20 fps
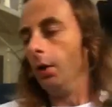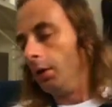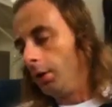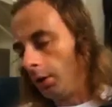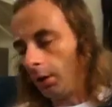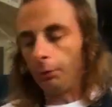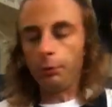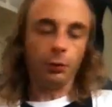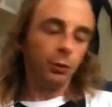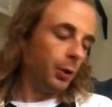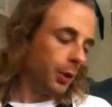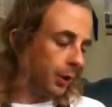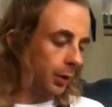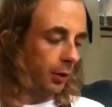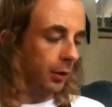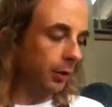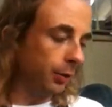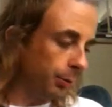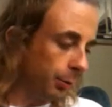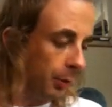yeah, I was quite
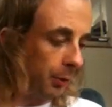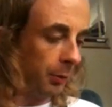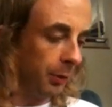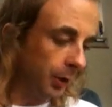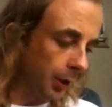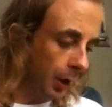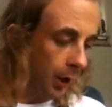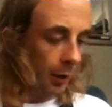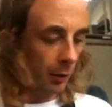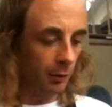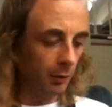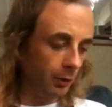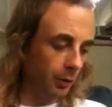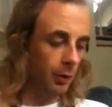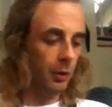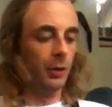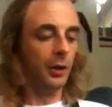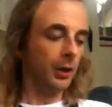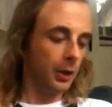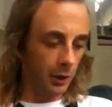good when I was young,
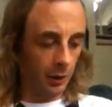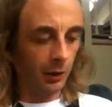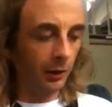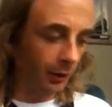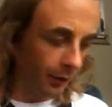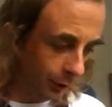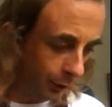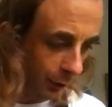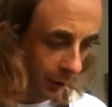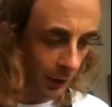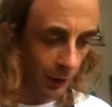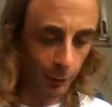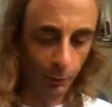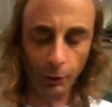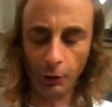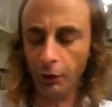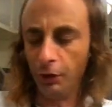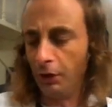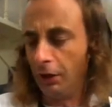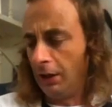oh, I can't do it
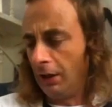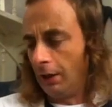anymore.